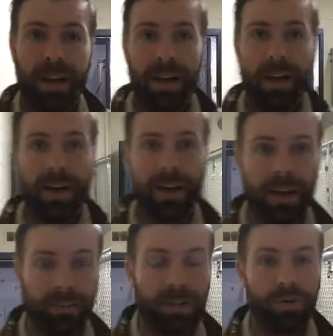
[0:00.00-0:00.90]
uh, and
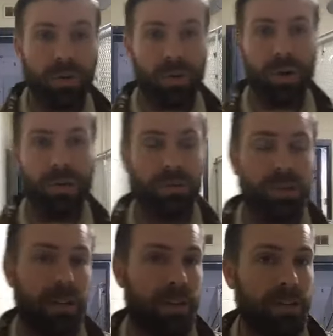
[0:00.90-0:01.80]
I'm going to do a quick
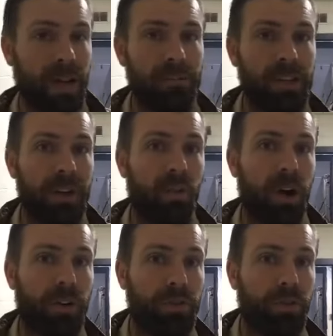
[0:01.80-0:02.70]
uh, job site
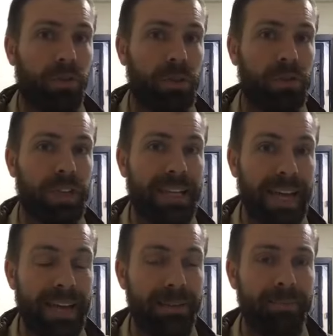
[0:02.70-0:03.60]
walkthrough for you
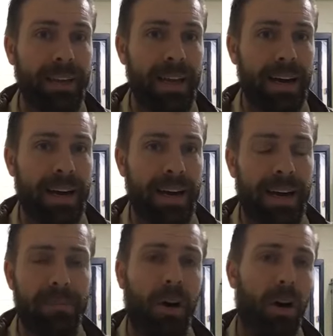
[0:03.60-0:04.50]
today. Uh,
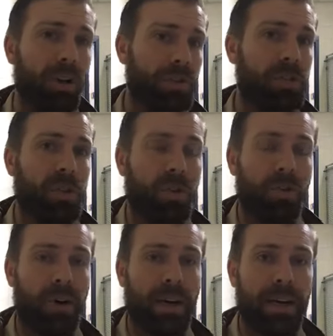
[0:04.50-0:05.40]
I'm
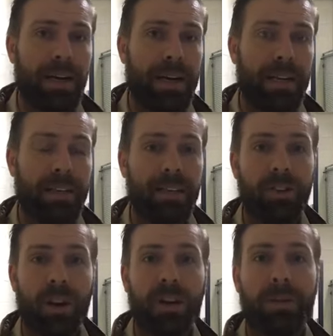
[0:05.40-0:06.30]
also uh, going to
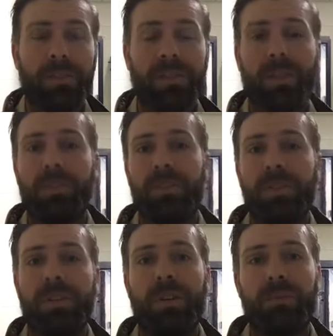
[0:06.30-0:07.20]
talk about summer
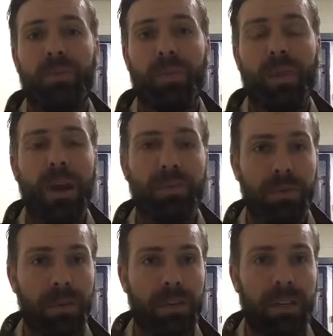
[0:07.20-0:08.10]
systems for
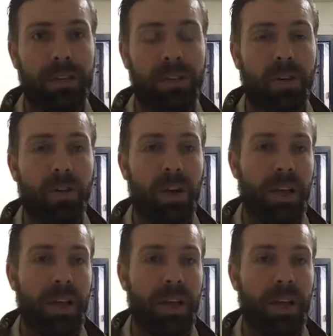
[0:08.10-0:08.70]
profitability. So,